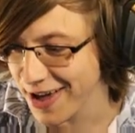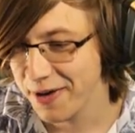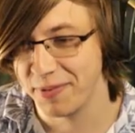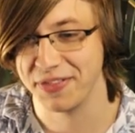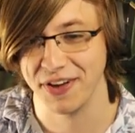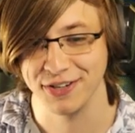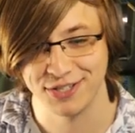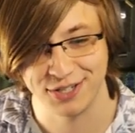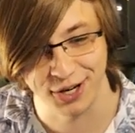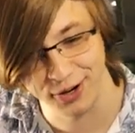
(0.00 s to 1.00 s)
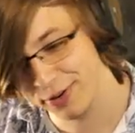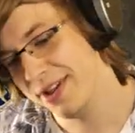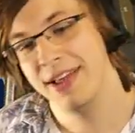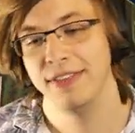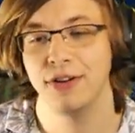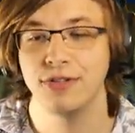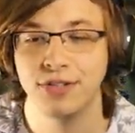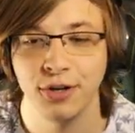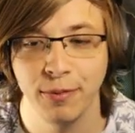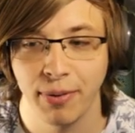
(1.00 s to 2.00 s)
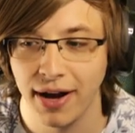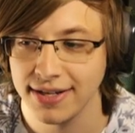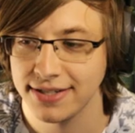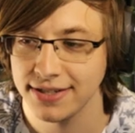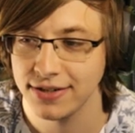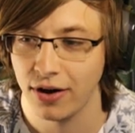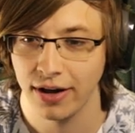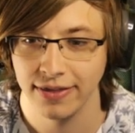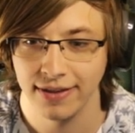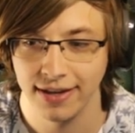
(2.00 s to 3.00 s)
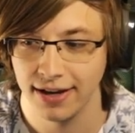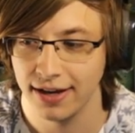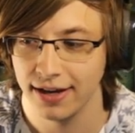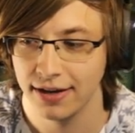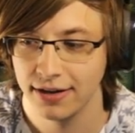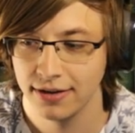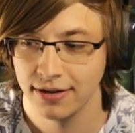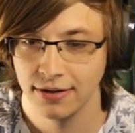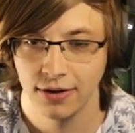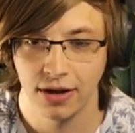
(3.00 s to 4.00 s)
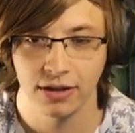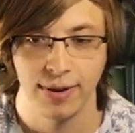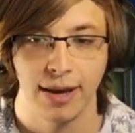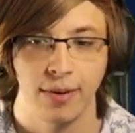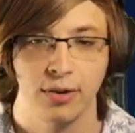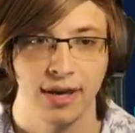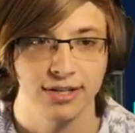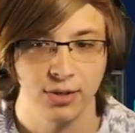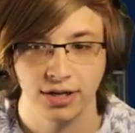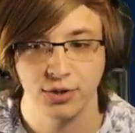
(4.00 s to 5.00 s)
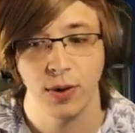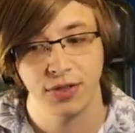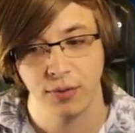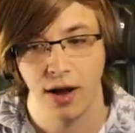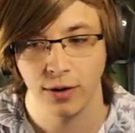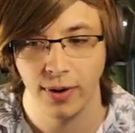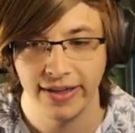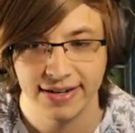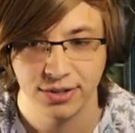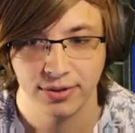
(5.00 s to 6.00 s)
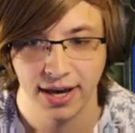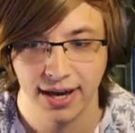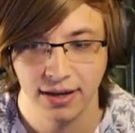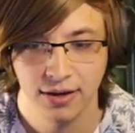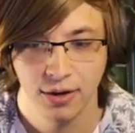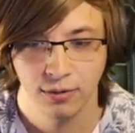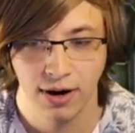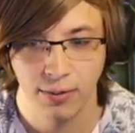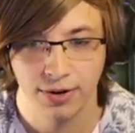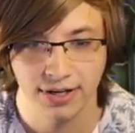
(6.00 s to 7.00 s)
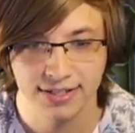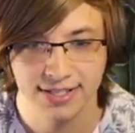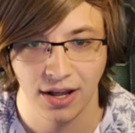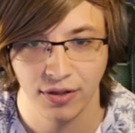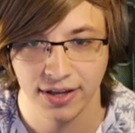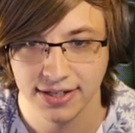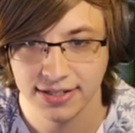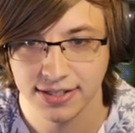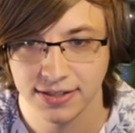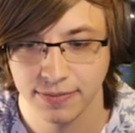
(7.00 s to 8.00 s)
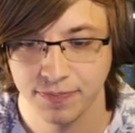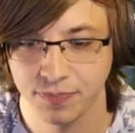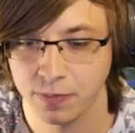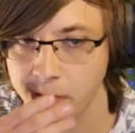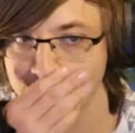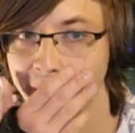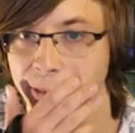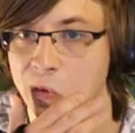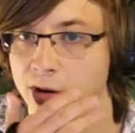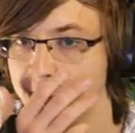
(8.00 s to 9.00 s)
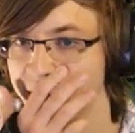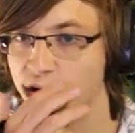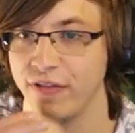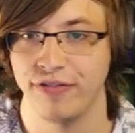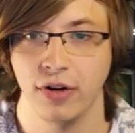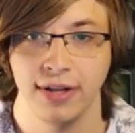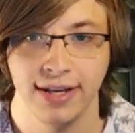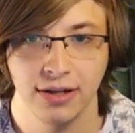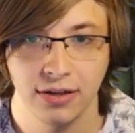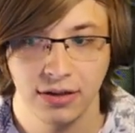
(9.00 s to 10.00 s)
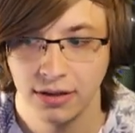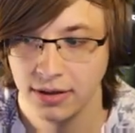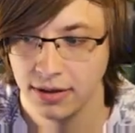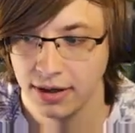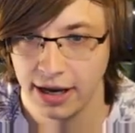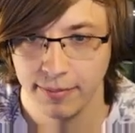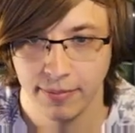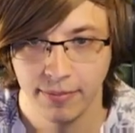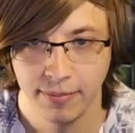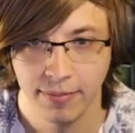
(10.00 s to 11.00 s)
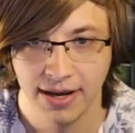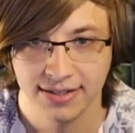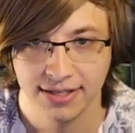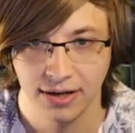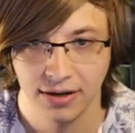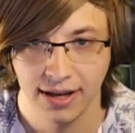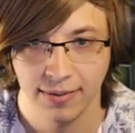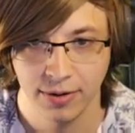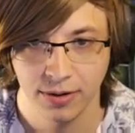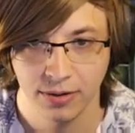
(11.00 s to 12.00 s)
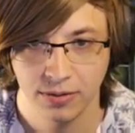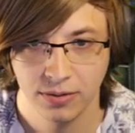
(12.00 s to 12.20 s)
But there's two there's two bosses on the uh, on the map. Okay, so I just went the wrong way. That's okay. Right, we're gonna sell this for a full heal and max ammo.